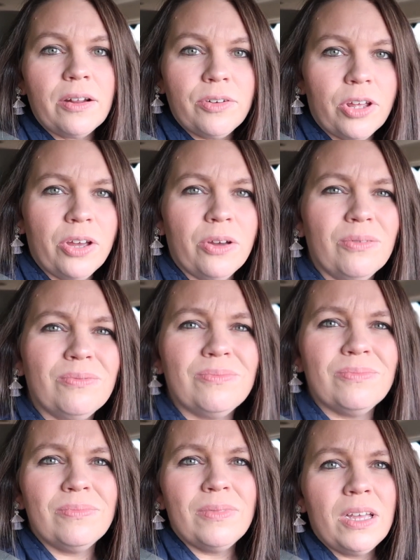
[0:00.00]
don't know.
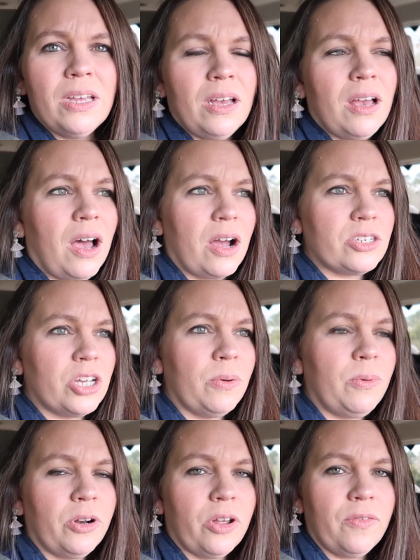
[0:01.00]

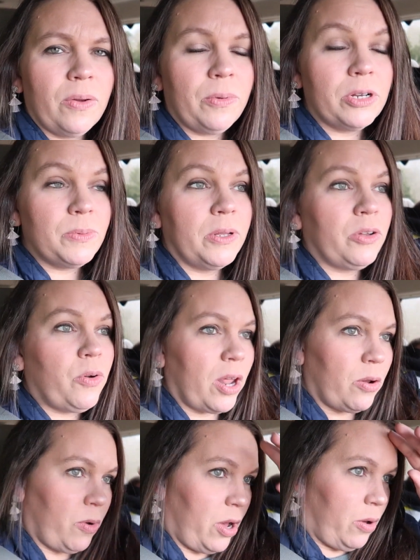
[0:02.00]
October, November. It's been
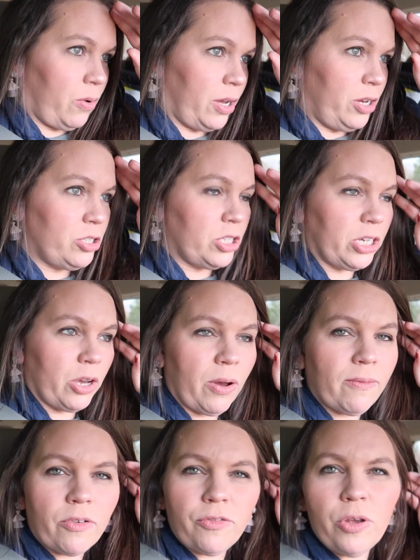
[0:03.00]
quite a while. I usually go
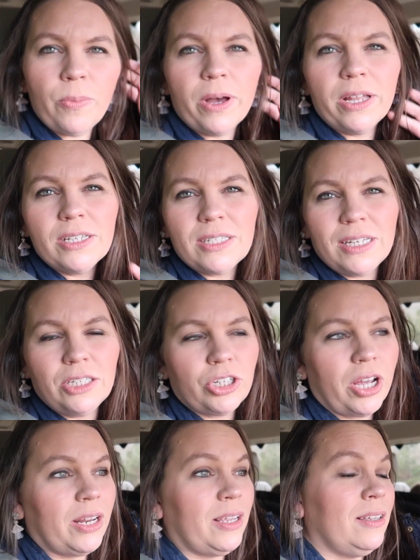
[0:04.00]
every few months and
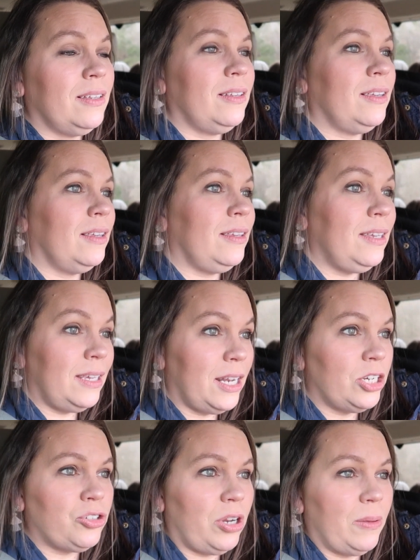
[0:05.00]
try to get
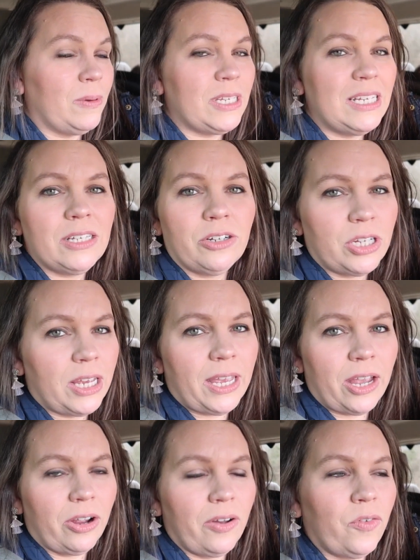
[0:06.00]
it trimmed. It's easier to take
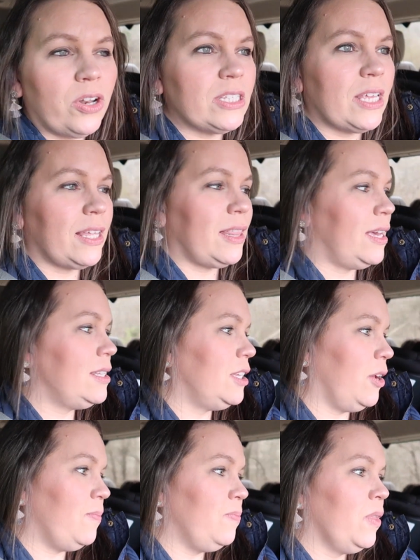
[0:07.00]
care of when it's like that.
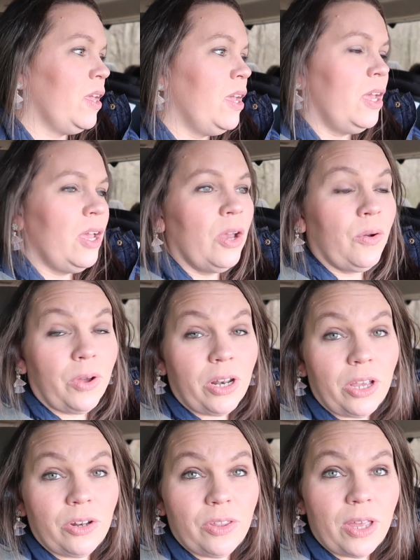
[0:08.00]
So we're
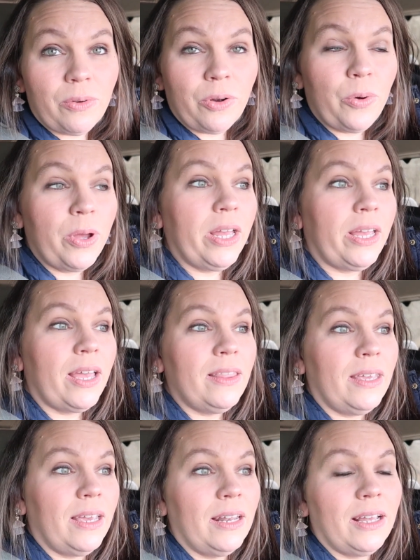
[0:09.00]
gonna go do that real quick
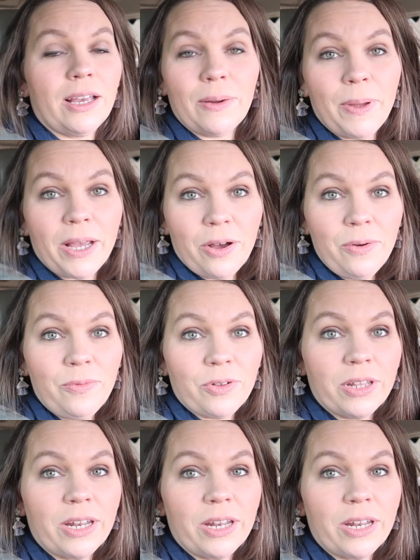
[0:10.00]
and then come back home for the